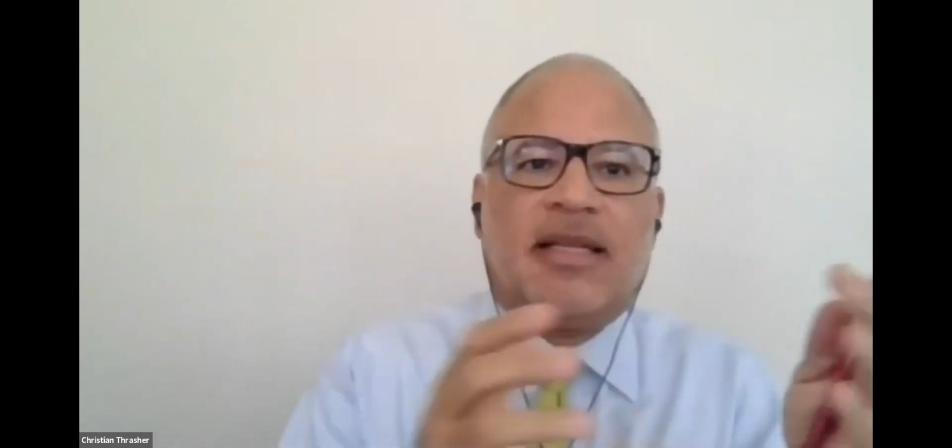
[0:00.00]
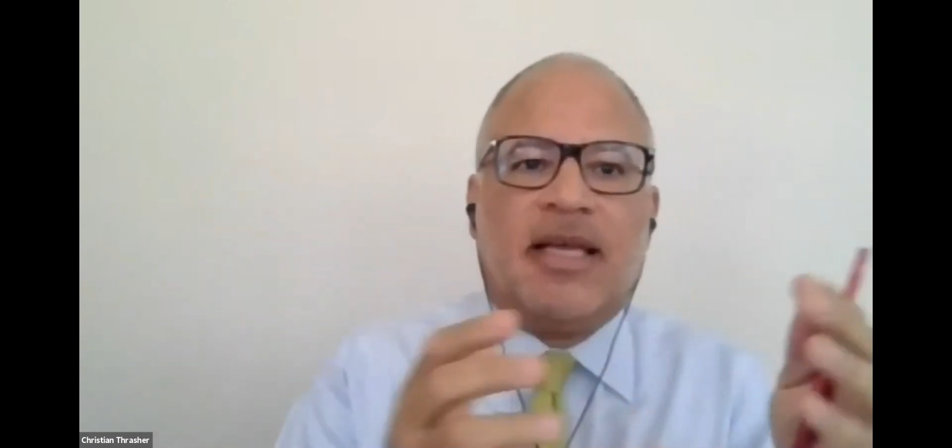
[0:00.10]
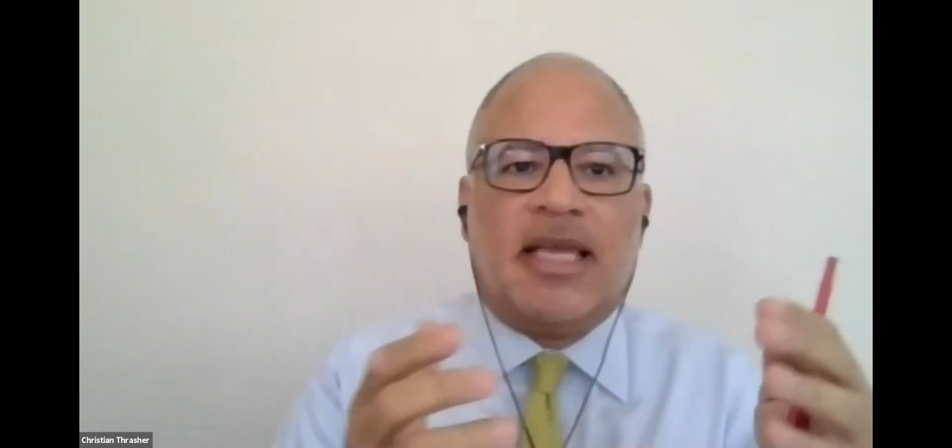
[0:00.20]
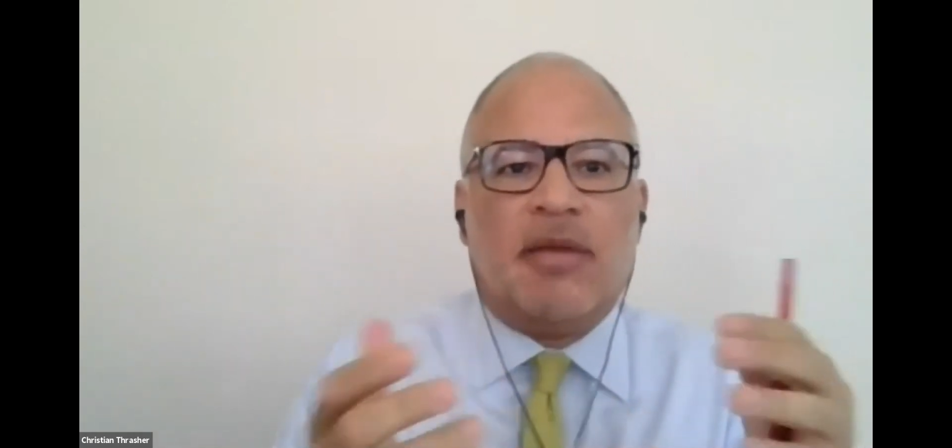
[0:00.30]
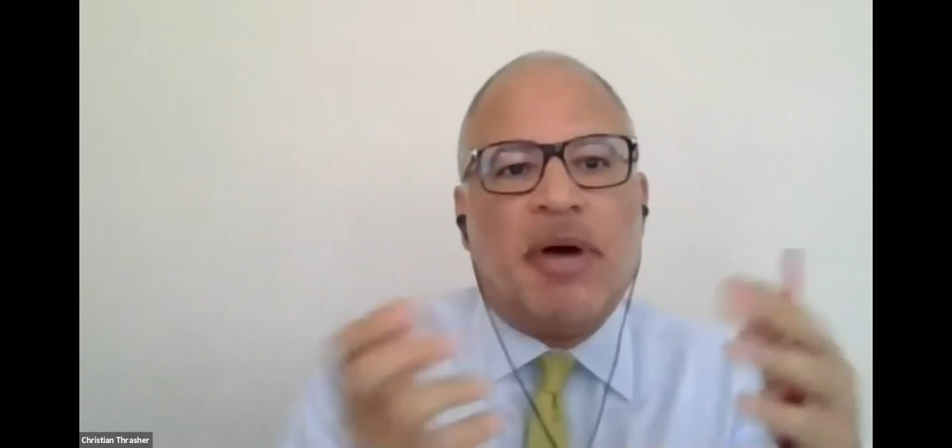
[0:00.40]

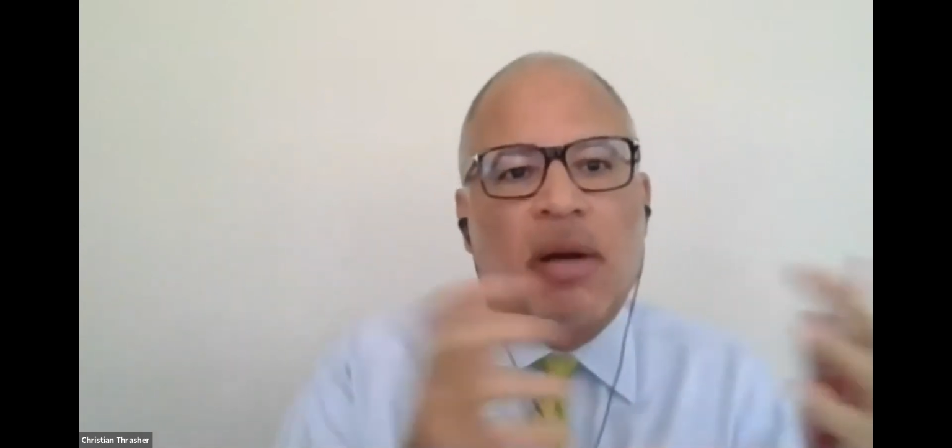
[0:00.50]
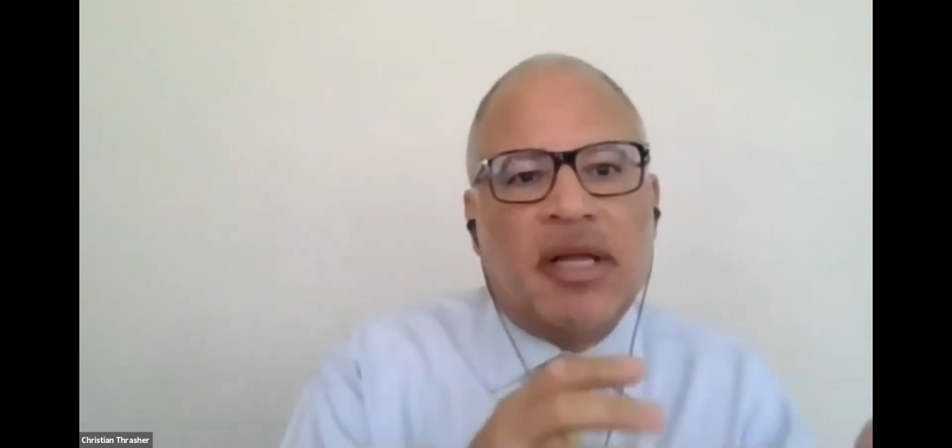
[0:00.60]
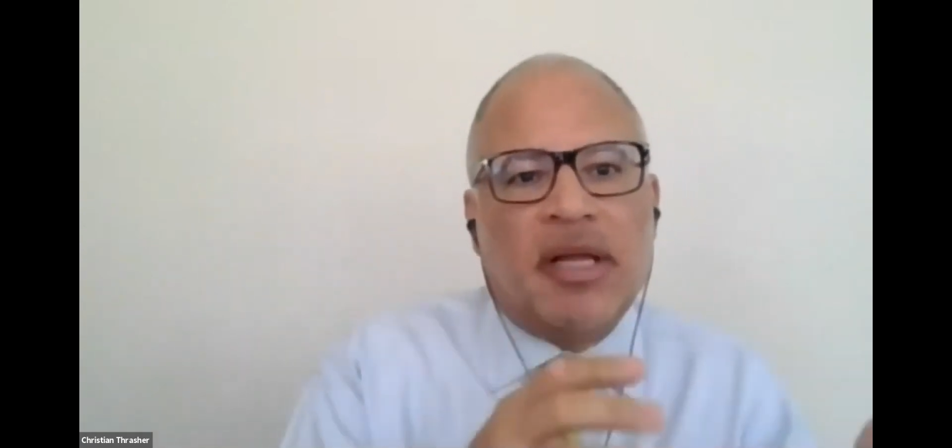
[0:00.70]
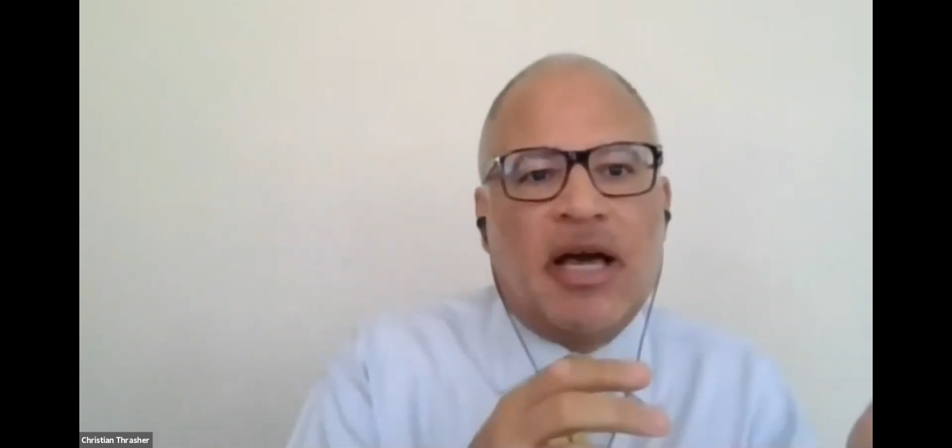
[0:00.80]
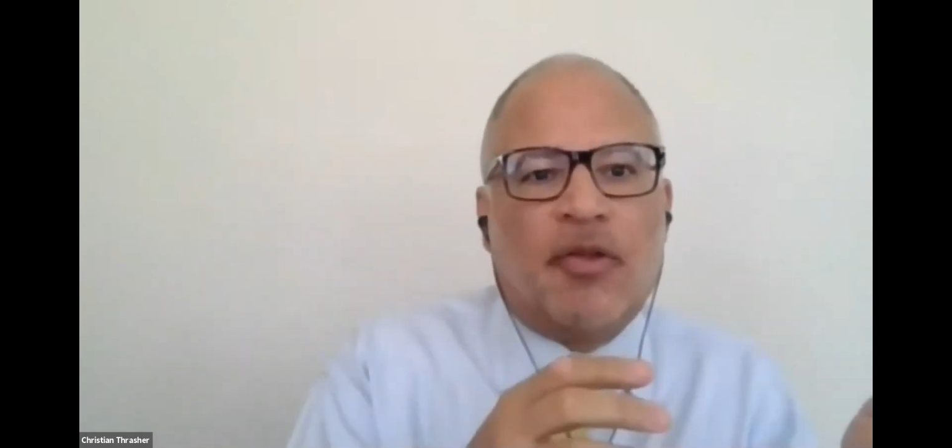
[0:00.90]
like in
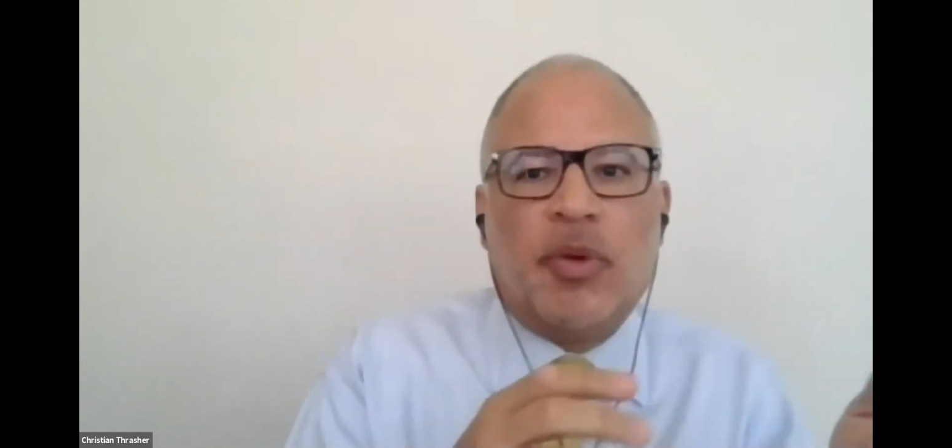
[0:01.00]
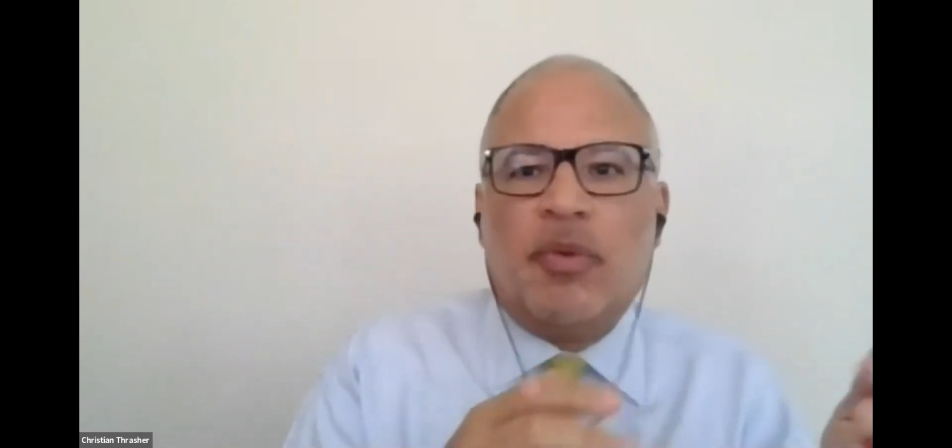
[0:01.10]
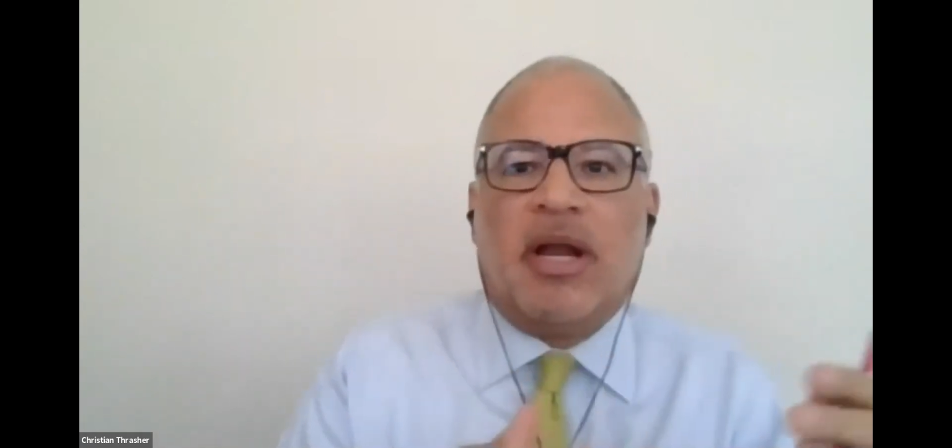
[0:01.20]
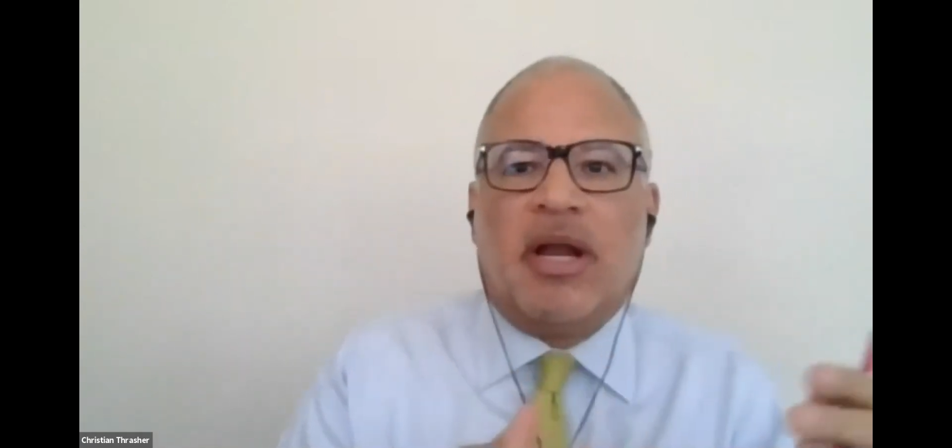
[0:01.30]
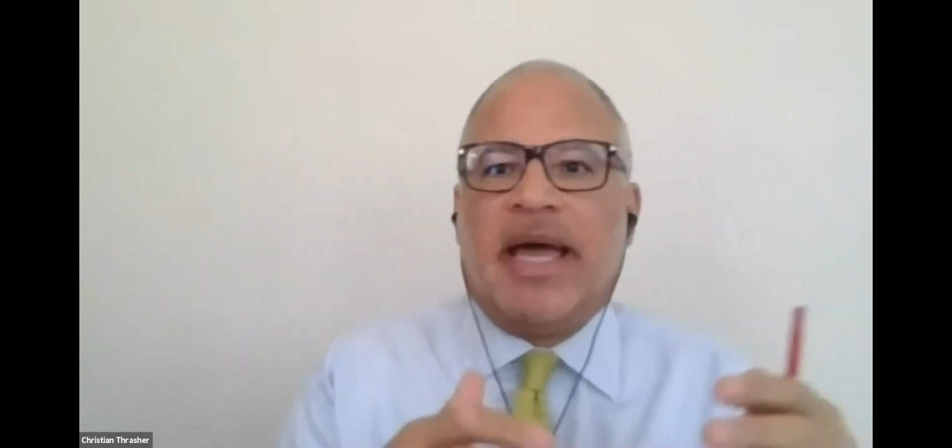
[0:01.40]
public health, we want to